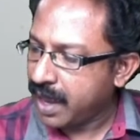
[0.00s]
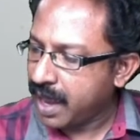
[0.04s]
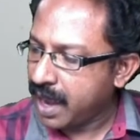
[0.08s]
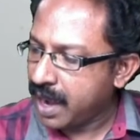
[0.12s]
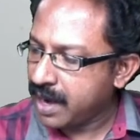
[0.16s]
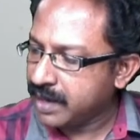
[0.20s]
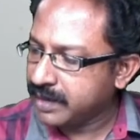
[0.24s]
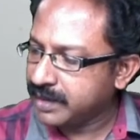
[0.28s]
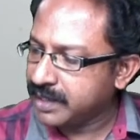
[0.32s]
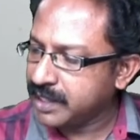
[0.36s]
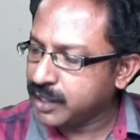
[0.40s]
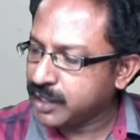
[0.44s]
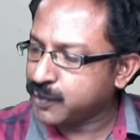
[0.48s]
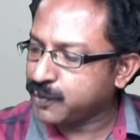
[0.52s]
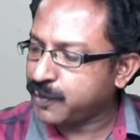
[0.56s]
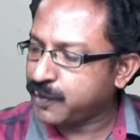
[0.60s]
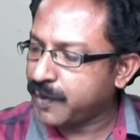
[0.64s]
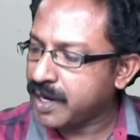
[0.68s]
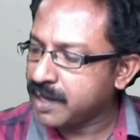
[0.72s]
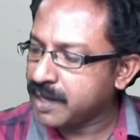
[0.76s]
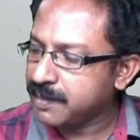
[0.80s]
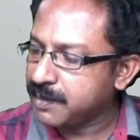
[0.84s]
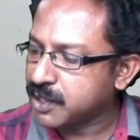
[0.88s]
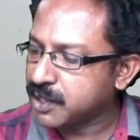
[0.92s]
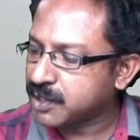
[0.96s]
and this
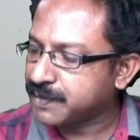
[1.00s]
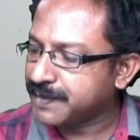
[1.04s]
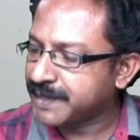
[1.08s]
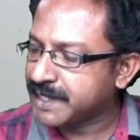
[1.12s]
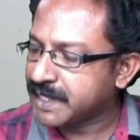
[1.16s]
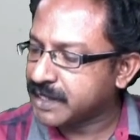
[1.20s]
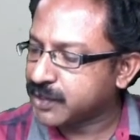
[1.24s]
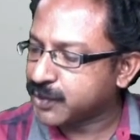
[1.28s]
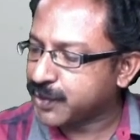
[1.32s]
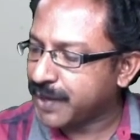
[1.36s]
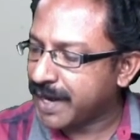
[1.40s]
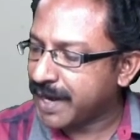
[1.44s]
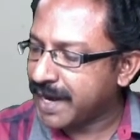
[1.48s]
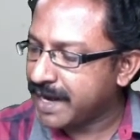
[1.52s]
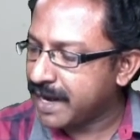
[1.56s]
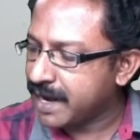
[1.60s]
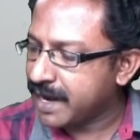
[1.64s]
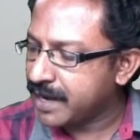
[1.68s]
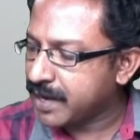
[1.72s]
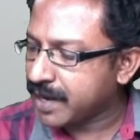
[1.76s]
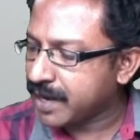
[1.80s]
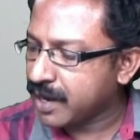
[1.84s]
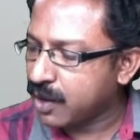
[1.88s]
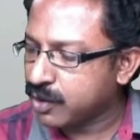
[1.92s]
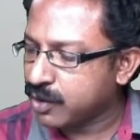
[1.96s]
fibers which is
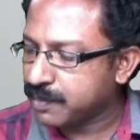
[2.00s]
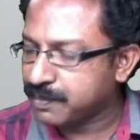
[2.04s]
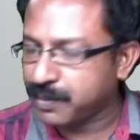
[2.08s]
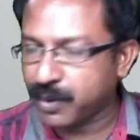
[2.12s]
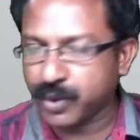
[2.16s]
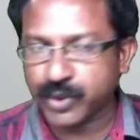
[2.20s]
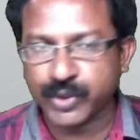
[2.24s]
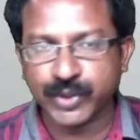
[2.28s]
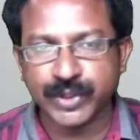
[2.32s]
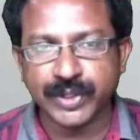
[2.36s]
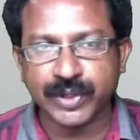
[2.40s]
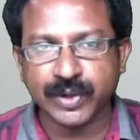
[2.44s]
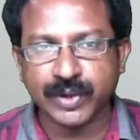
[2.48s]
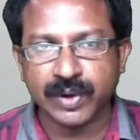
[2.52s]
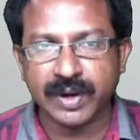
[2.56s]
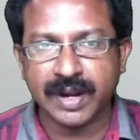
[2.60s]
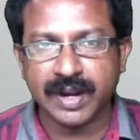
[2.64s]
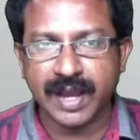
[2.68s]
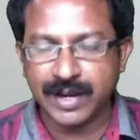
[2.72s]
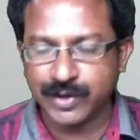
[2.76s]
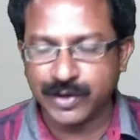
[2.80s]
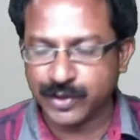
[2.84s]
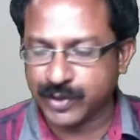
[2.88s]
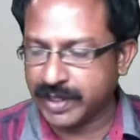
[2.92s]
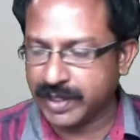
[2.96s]
radiating out
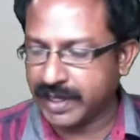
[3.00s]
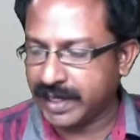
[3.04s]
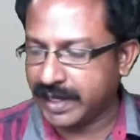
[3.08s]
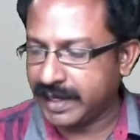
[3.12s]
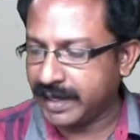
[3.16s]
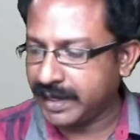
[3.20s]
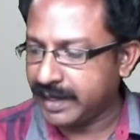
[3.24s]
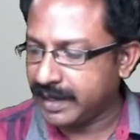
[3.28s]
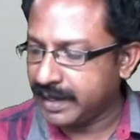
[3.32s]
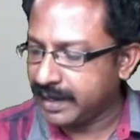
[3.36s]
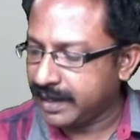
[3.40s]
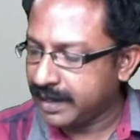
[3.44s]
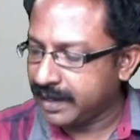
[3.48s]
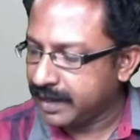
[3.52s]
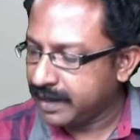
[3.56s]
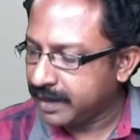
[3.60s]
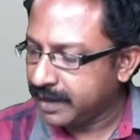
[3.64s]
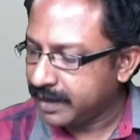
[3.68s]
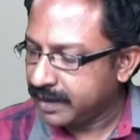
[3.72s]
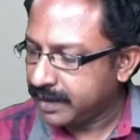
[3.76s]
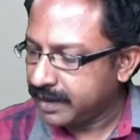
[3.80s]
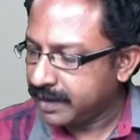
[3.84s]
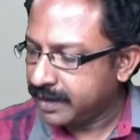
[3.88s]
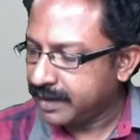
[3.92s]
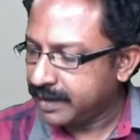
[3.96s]
posterolaterally
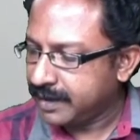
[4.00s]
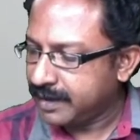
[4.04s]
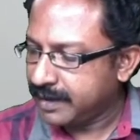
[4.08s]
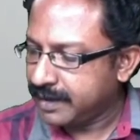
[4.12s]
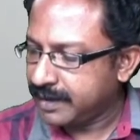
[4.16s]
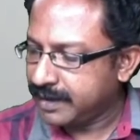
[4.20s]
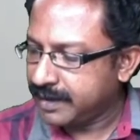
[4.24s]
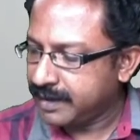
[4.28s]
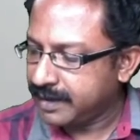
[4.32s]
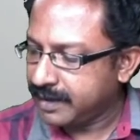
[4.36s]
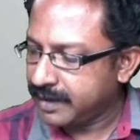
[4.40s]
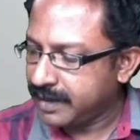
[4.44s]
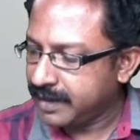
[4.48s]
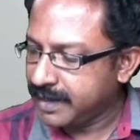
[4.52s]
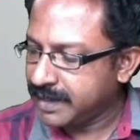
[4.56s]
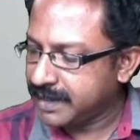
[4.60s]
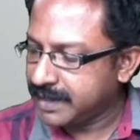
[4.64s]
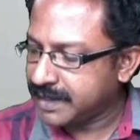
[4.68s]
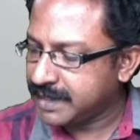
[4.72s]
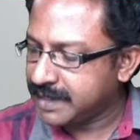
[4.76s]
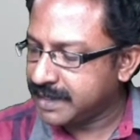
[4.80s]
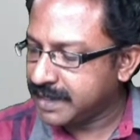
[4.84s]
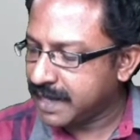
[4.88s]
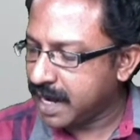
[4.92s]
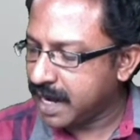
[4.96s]

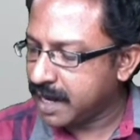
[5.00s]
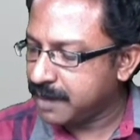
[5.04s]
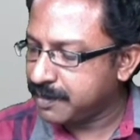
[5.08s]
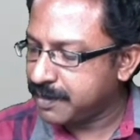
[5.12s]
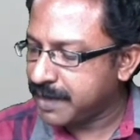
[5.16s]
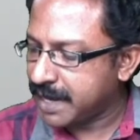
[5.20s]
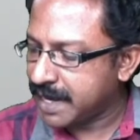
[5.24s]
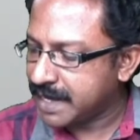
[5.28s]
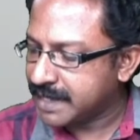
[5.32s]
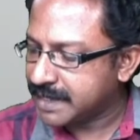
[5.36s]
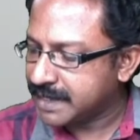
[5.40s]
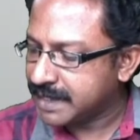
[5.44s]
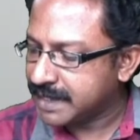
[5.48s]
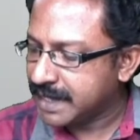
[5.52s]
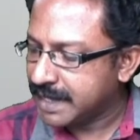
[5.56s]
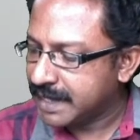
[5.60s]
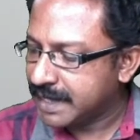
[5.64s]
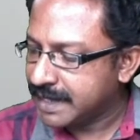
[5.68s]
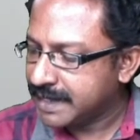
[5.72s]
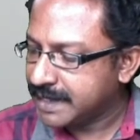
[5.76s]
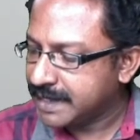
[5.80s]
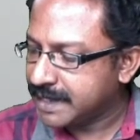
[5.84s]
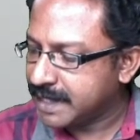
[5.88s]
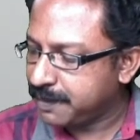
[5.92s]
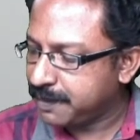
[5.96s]
is named as
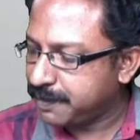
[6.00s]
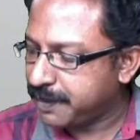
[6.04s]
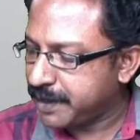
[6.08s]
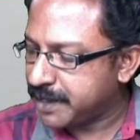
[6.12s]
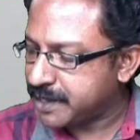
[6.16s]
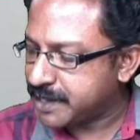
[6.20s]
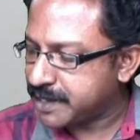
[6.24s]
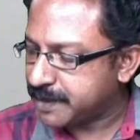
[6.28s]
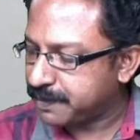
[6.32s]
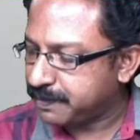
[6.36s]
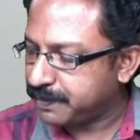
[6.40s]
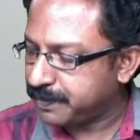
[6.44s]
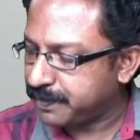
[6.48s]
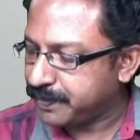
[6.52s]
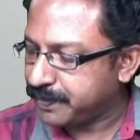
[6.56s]
tapetum.